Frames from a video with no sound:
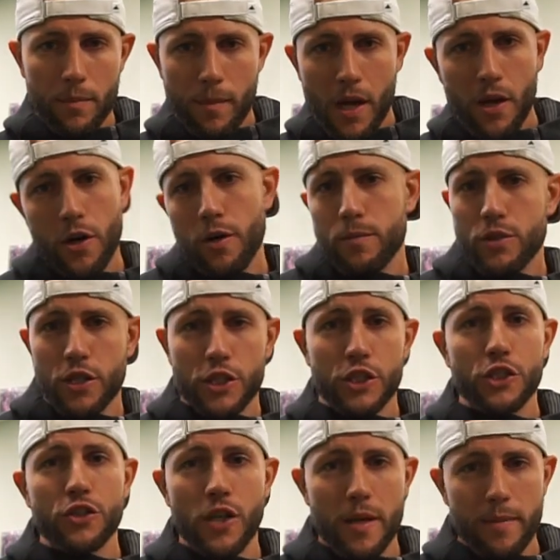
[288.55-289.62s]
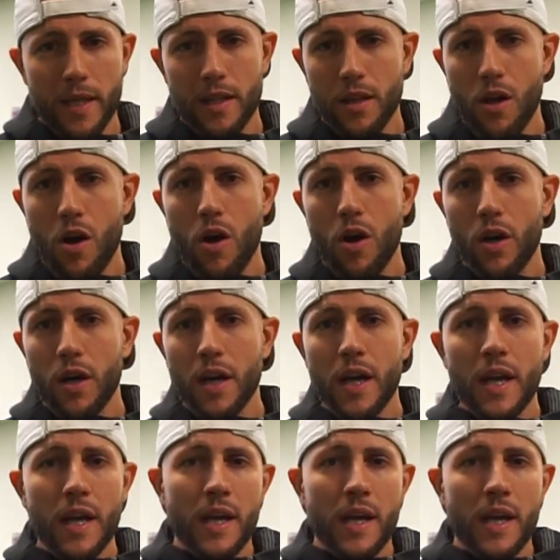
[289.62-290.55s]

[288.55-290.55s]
My arms are extremely long,